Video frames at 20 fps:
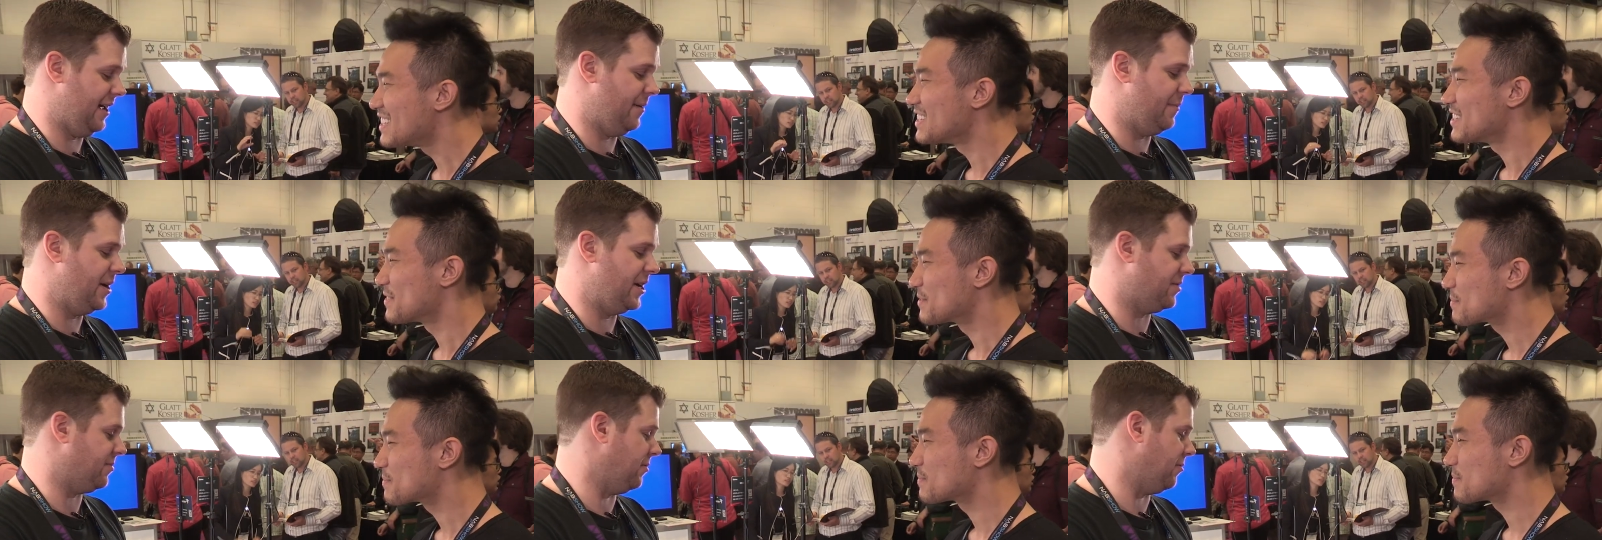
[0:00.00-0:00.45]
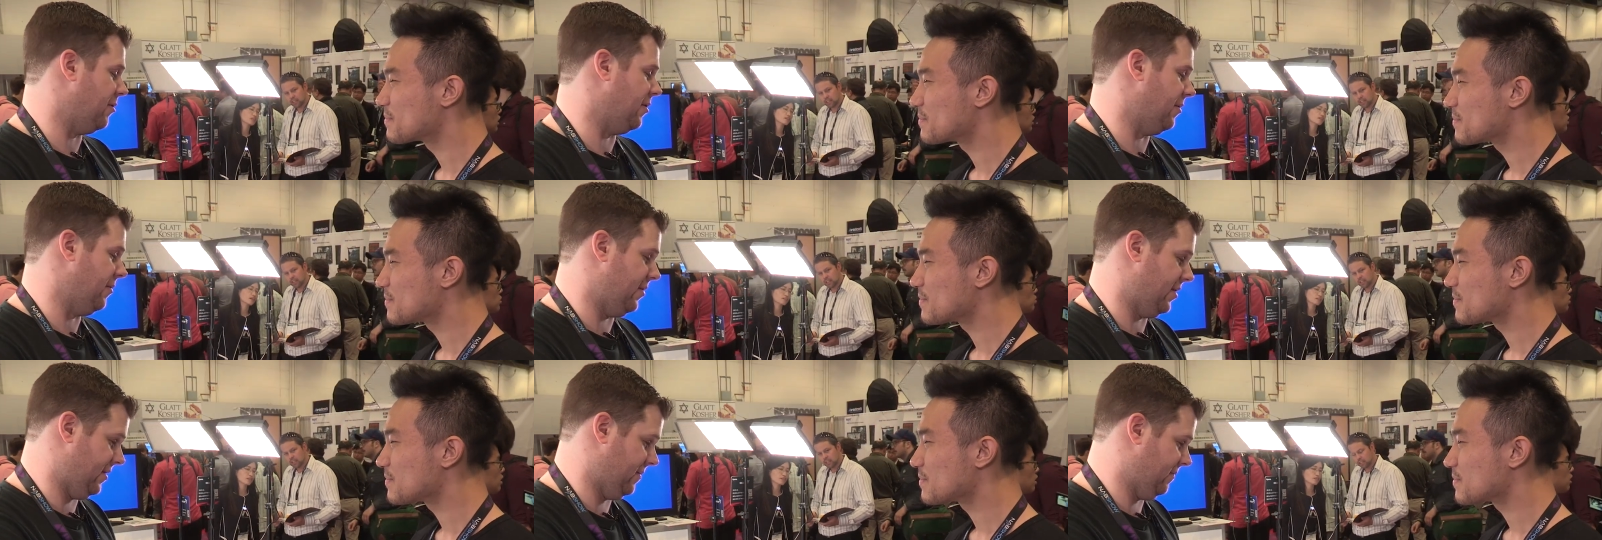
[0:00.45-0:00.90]
Speaker 1: It makes me
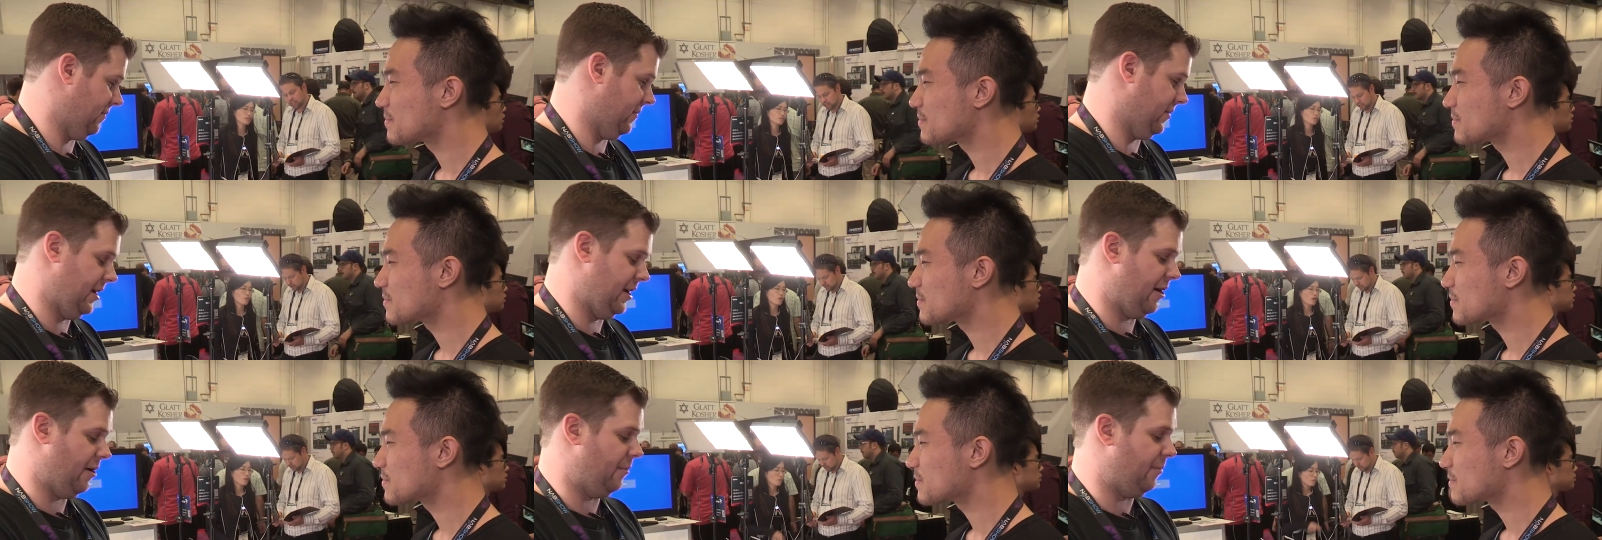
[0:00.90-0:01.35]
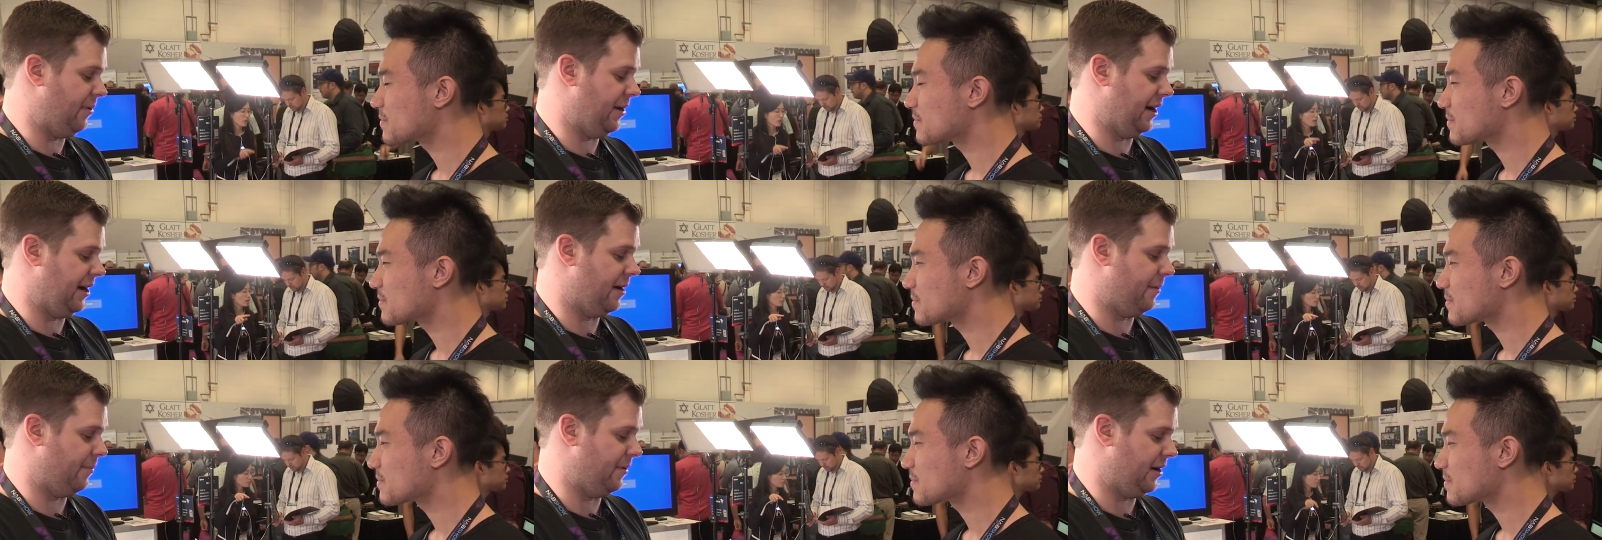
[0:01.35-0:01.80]
want to,
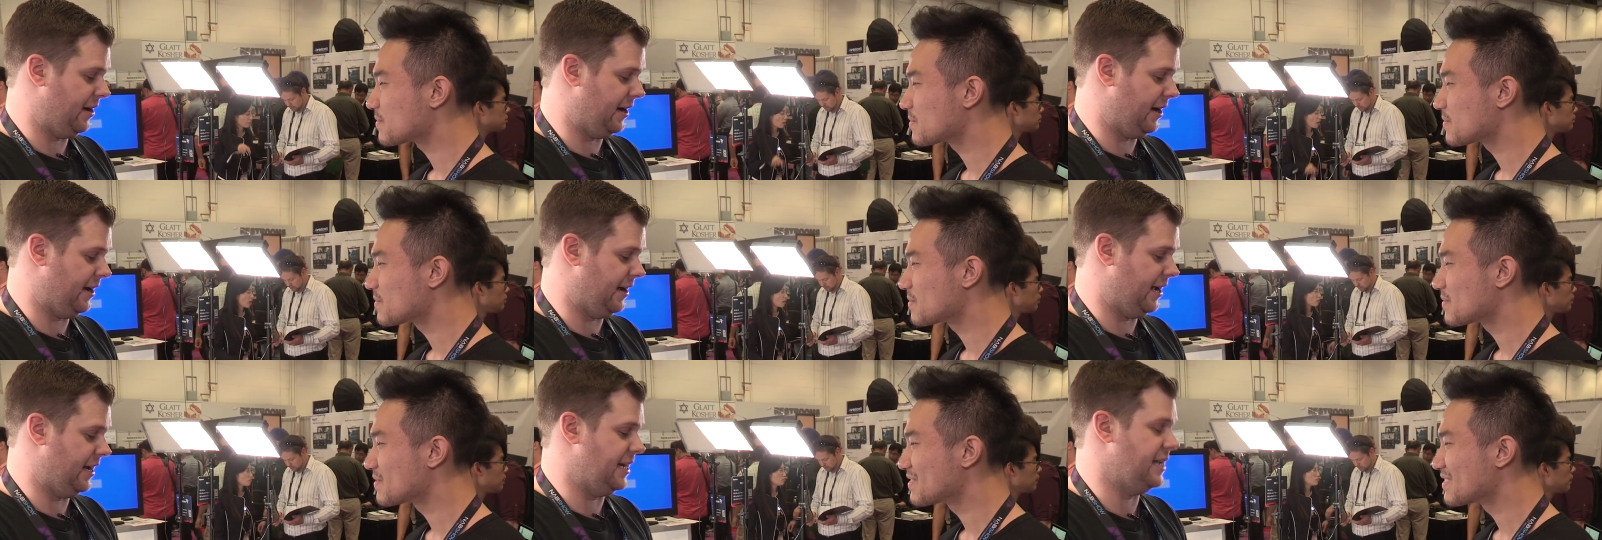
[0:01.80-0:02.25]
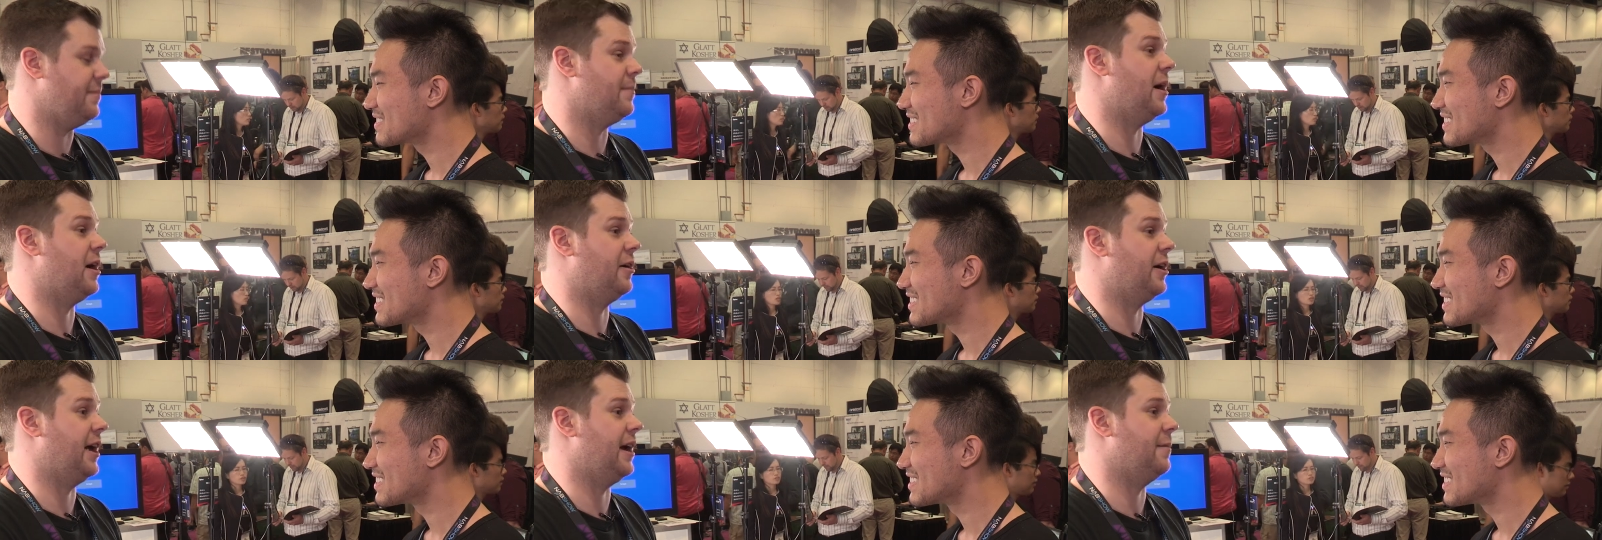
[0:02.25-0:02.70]
pick up an
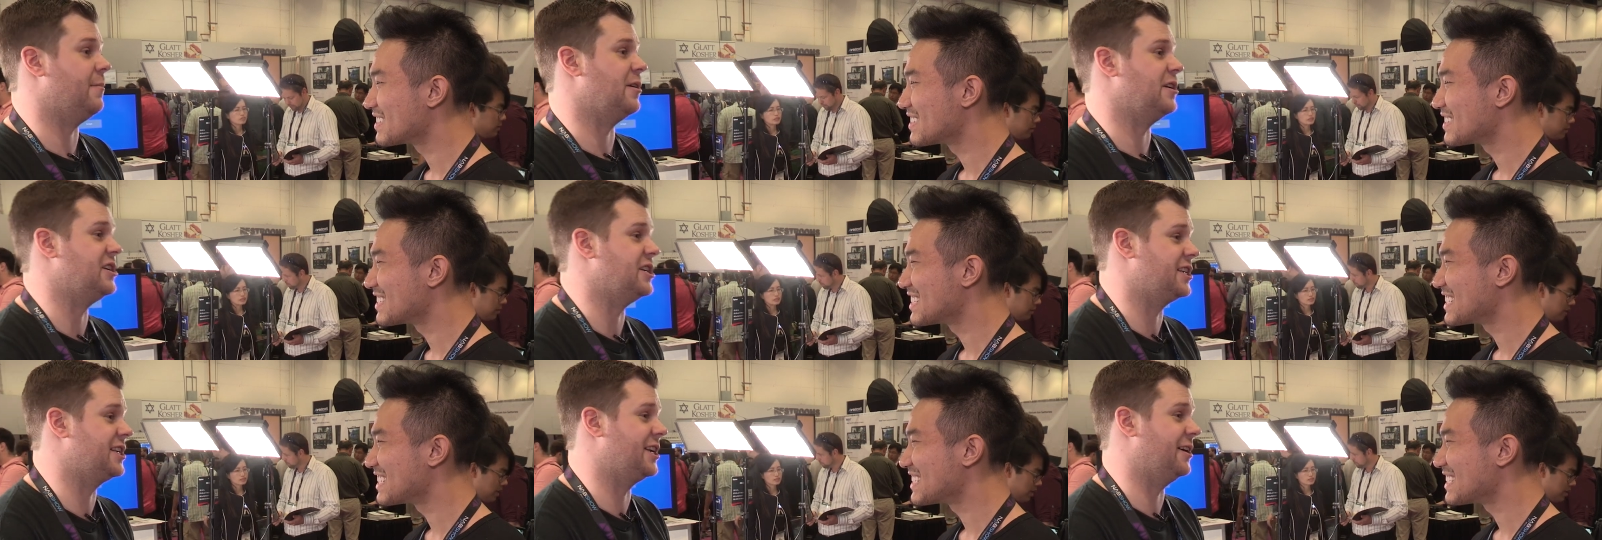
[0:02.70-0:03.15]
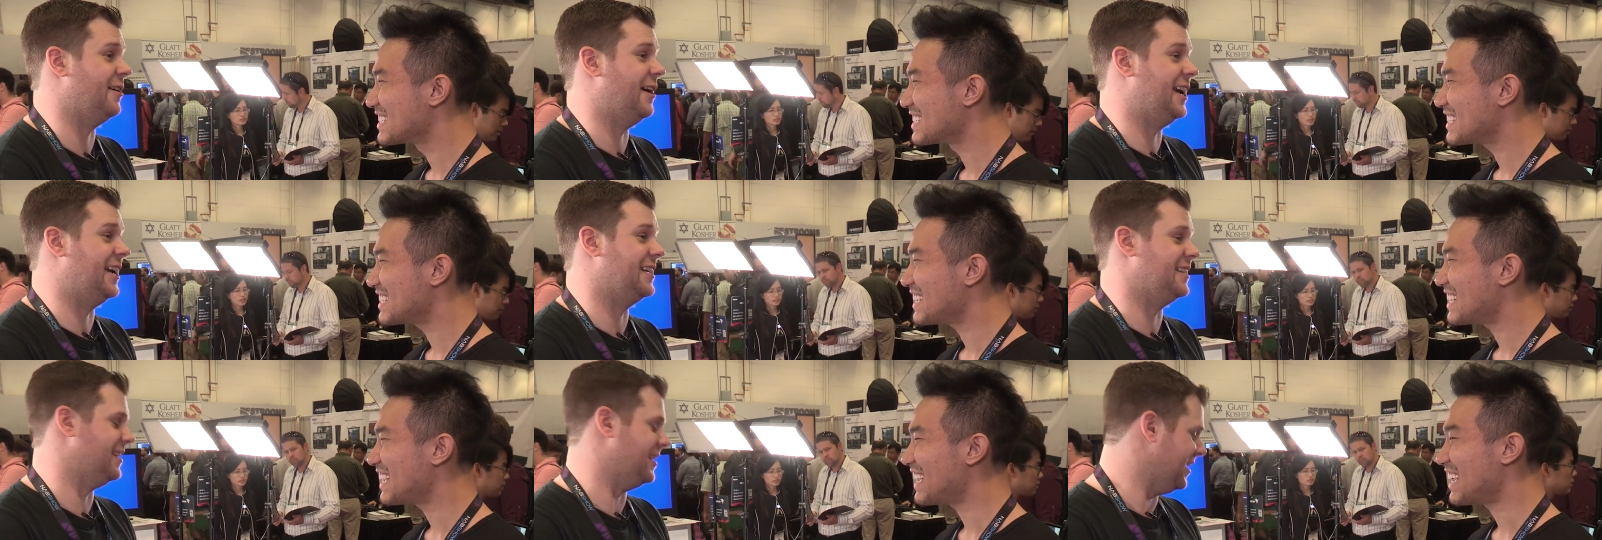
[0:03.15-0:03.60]
E-mount camera just
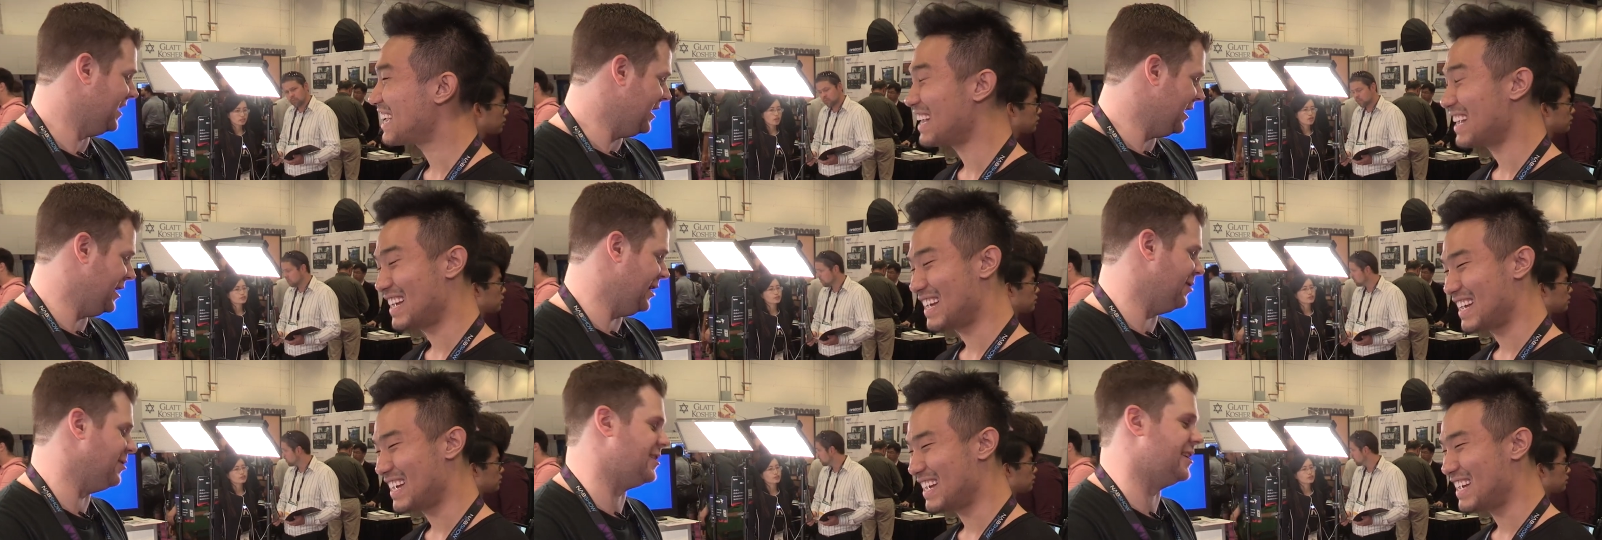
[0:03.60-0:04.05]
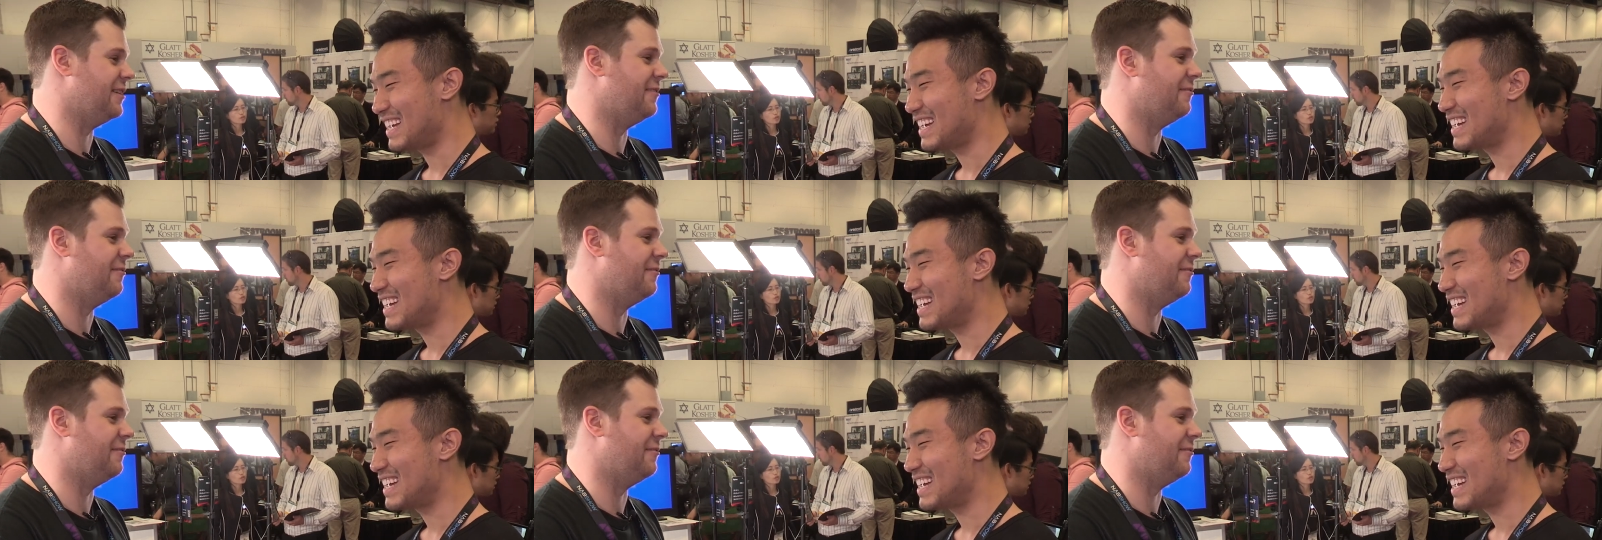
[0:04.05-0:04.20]
so I can use